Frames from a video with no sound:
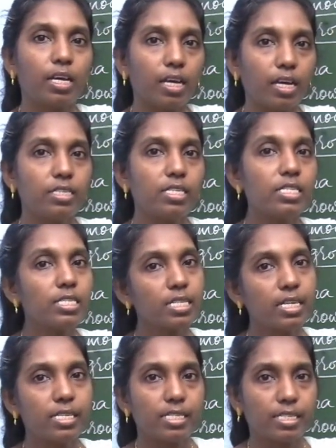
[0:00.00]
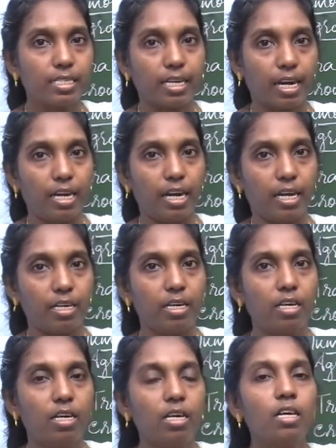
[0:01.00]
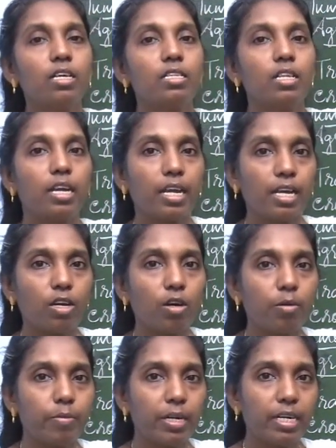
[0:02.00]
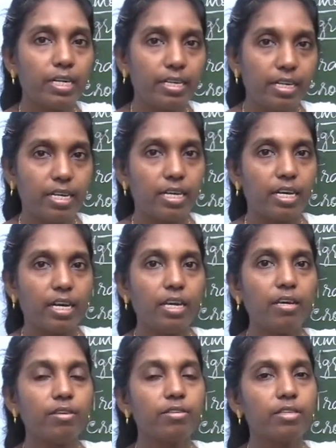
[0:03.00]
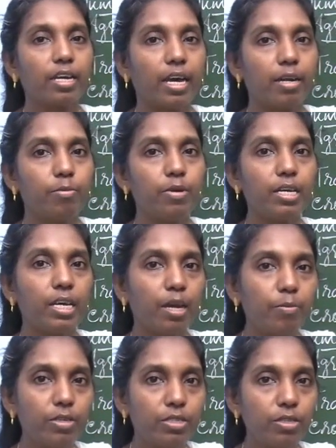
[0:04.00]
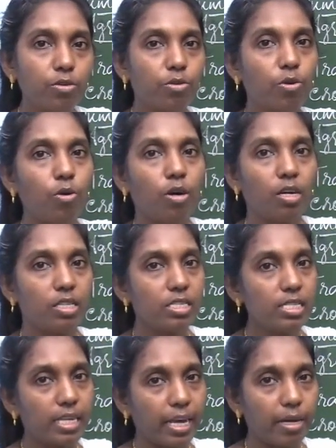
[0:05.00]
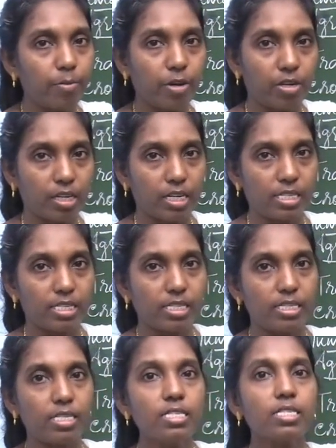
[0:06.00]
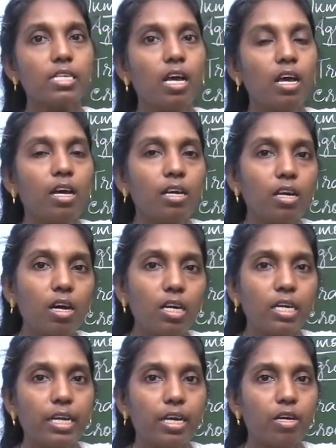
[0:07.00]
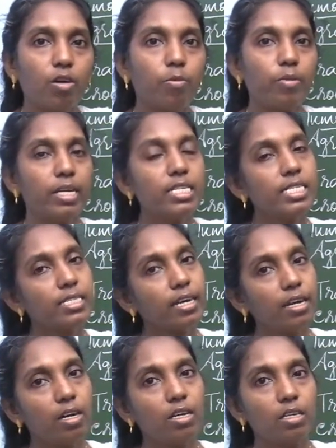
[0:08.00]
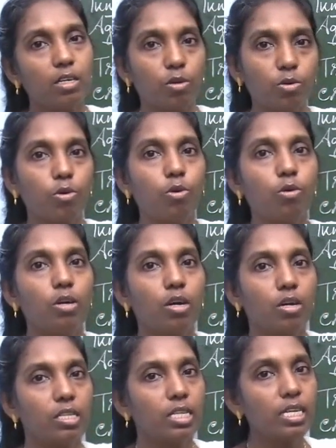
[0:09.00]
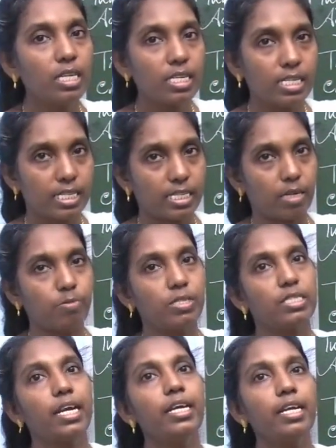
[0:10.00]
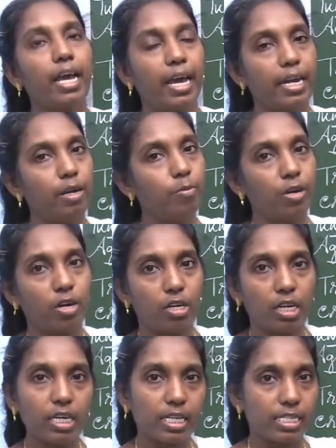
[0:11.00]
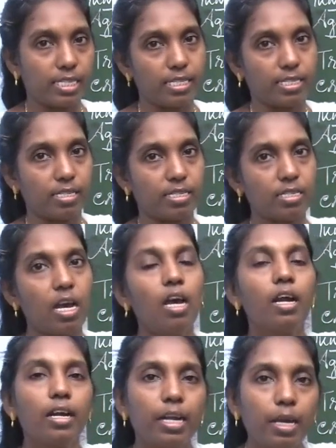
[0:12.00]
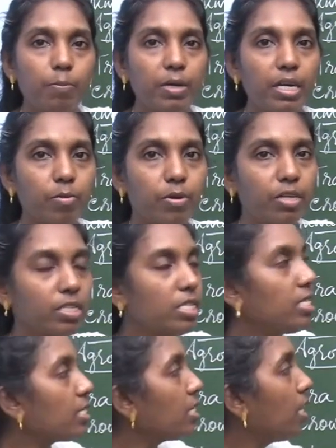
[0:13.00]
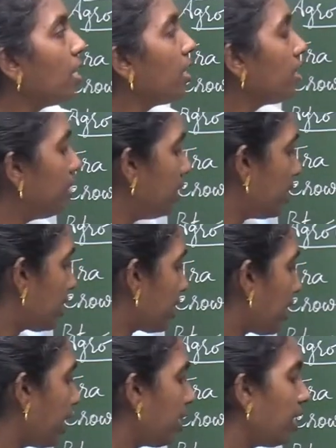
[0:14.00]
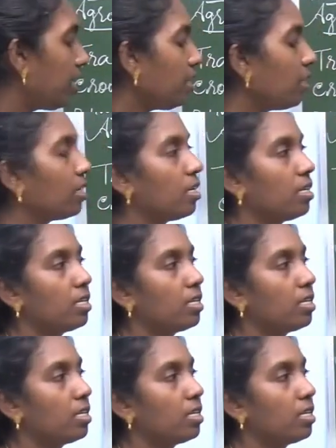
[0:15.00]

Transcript: it is screening. The recombinant DNA can be able to grow on this antibiotic resistance. Non-recombinants cannot grow on the substrate antibiotic resistance. Depend upon this, the screening